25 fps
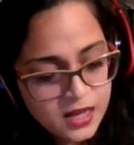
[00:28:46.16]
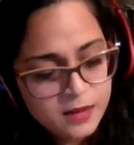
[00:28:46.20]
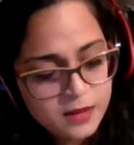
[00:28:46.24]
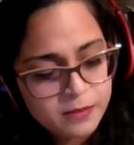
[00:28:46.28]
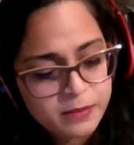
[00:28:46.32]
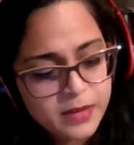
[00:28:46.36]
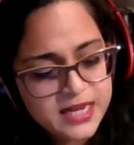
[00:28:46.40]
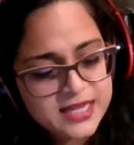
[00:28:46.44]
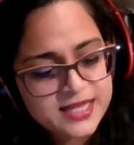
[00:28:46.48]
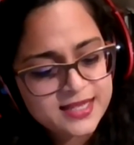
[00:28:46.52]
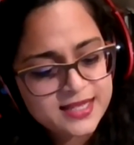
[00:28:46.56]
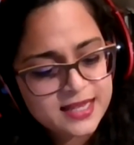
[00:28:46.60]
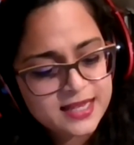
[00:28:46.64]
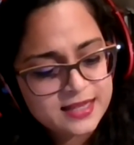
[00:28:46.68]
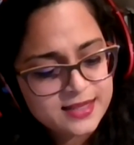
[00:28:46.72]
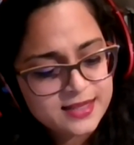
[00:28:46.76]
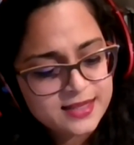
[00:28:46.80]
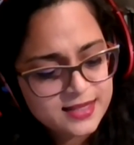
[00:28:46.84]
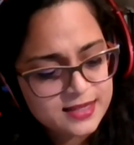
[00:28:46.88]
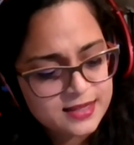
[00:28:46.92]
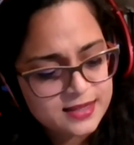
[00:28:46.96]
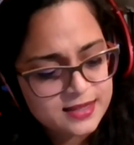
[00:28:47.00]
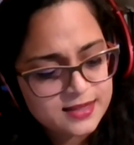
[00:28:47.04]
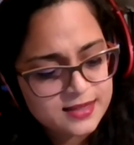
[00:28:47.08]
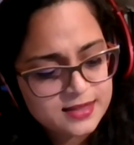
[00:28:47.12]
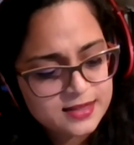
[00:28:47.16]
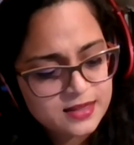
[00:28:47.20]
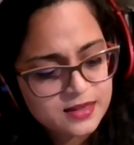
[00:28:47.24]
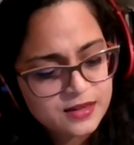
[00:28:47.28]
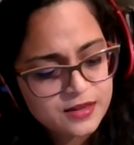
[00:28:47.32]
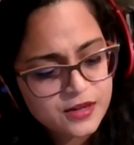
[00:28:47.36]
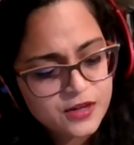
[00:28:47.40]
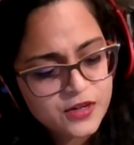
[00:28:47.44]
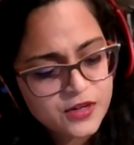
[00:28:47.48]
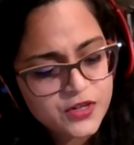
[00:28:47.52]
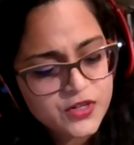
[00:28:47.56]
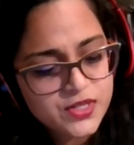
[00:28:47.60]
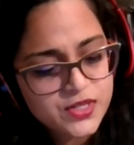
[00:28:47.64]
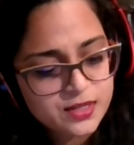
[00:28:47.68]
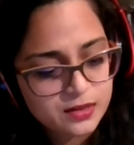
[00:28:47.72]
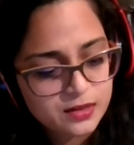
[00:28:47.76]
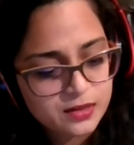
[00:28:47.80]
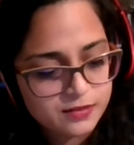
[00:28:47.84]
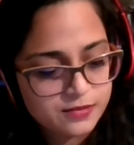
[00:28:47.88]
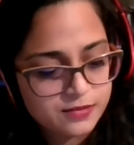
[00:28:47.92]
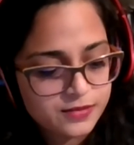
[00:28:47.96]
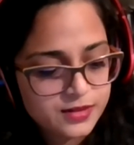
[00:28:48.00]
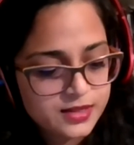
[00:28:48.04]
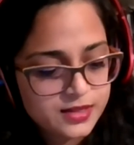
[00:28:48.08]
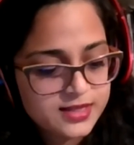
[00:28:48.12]
My senses,
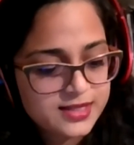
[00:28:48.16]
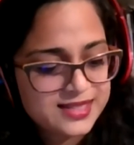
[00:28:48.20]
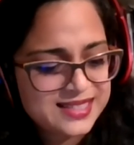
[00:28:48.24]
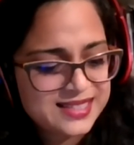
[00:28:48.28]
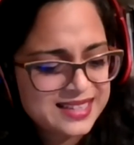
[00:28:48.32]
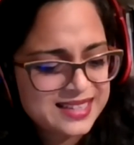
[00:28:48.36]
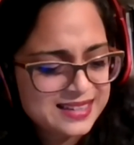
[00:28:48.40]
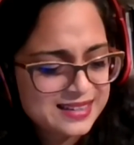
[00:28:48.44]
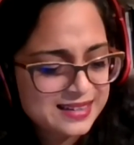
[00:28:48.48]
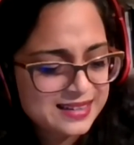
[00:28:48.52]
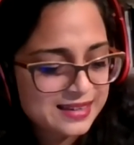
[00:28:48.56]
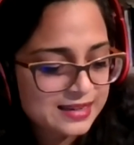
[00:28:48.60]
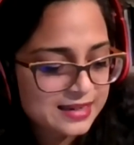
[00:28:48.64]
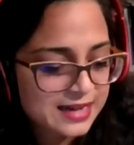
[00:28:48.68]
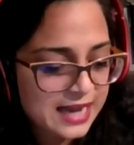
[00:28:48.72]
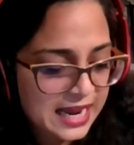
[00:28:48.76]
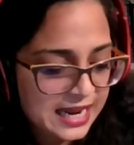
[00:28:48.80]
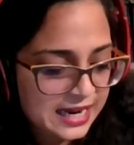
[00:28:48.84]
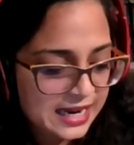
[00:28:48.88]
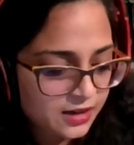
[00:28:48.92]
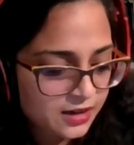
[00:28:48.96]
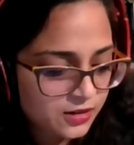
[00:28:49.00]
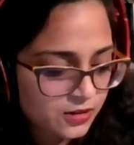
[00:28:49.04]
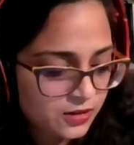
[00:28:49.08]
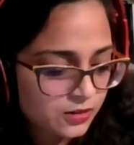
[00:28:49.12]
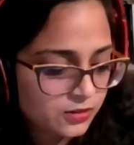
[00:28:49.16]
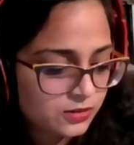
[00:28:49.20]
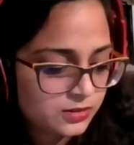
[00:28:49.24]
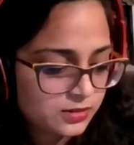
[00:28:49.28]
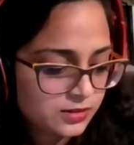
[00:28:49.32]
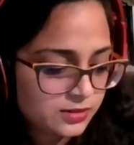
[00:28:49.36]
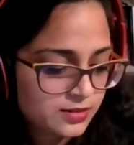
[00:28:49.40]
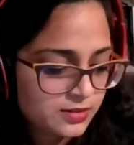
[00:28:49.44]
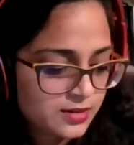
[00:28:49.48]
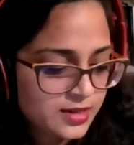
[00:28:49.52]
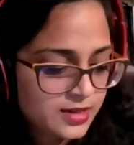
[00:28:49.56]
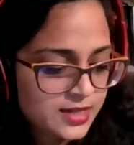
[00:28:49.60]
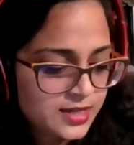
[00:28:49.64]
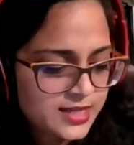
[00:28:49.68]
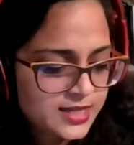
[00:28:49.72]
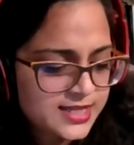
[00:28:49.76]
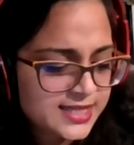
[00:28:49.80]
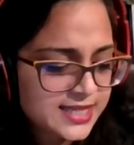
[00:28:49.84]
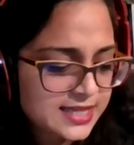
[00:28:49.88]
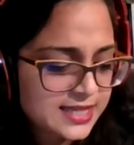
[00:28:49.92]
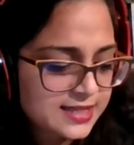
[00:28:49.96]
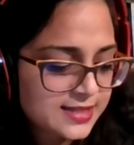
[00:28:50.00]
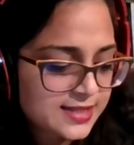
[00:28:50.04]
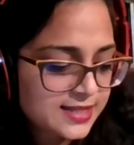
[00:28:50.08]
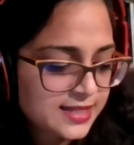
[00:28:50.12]
cursive, seek an angle,
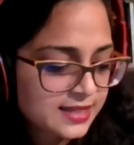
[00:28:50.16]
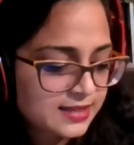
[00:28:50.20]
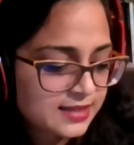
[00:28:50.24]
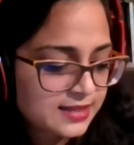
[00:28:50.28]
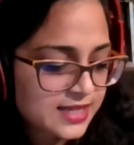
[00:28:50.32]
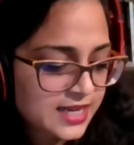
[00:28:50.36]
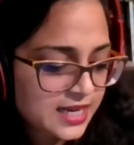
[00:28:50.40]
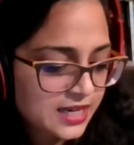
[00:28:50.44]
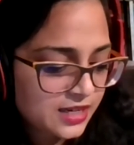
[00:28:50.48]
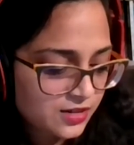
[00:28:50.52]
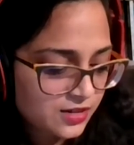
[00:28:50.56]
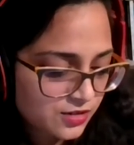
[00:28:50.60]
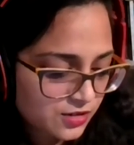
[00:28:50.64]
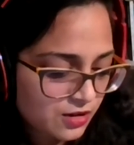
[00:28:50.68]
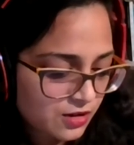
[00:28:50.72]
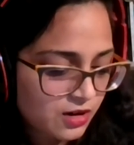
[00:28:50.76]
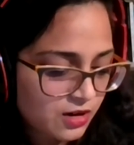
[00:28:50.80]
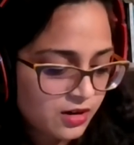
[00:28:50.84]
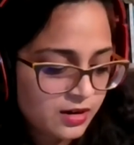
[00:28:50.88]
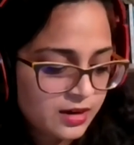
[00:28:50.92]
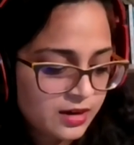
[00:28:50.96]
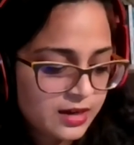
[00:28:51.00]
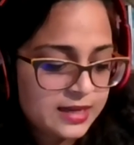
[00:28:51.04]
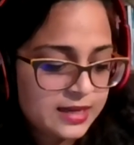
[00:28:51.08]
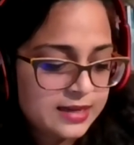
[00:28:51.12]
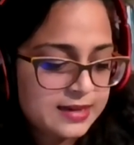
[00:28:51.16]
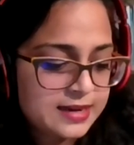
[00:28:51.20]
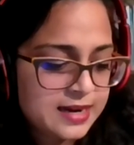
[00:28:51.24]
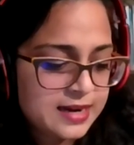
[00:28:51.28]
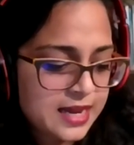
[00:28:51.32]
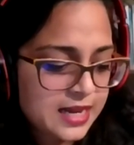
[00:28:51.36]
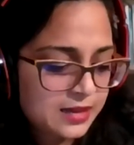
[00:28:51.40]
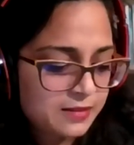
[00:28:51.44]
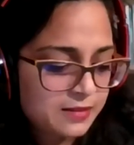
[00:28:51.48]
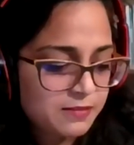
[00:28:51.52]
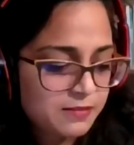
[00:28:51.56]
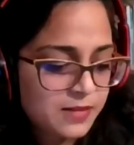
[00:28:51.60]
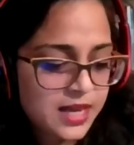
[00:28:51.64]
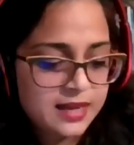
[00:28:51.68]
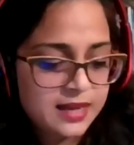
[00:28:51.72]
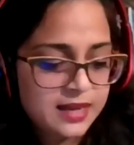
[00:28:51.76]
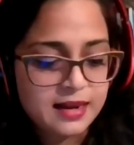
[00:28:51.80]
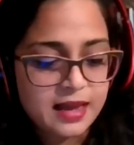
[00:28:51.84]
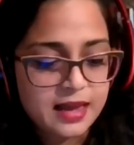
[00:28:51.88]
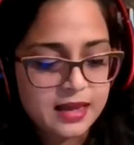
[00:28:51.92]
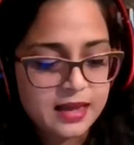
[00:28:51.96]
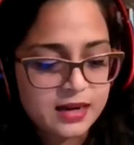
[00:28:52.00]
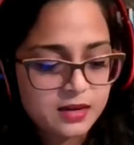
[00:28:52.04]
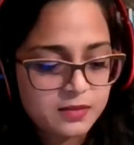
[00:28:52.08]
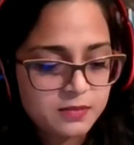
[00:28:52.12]
sensing danger, name an
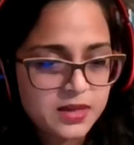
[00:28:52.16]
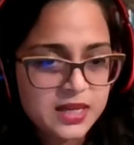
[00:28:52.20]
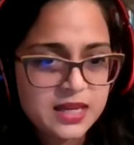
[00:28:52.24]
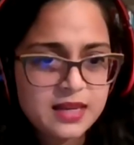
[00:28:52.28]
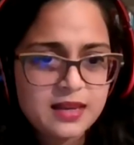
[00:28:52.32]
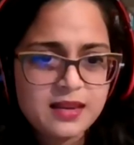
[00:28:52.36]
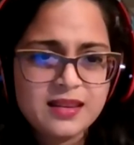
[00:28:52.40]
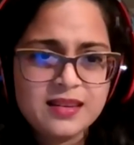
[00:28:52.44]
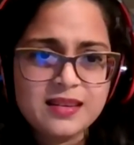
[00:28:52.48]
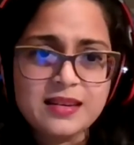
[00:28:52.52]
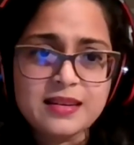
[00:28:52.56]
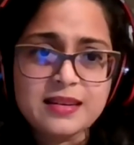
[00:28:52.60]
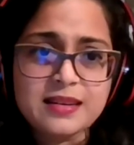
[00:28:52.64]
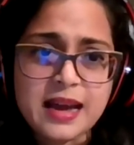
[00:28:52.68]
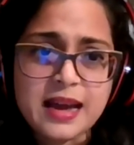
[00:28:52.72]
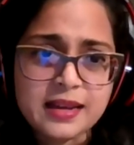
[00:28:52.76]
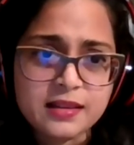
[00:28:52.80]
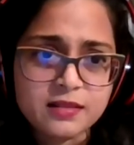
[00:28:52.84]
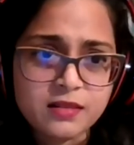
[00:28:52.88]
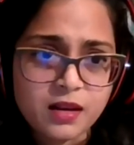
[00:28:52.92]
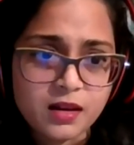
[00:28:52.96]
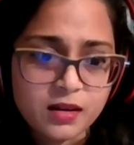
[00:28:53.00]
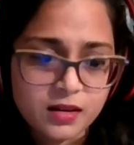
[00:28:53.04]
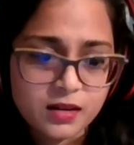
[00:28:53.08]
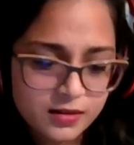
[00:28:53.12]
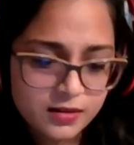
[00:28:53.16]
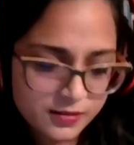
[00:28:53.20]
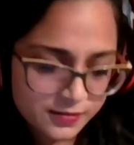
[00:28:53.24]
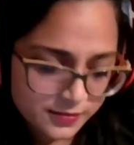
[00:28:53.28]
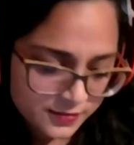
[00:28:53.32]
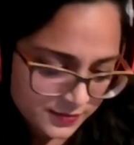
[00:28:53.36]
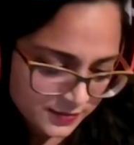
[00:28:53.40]
enemy, nylon.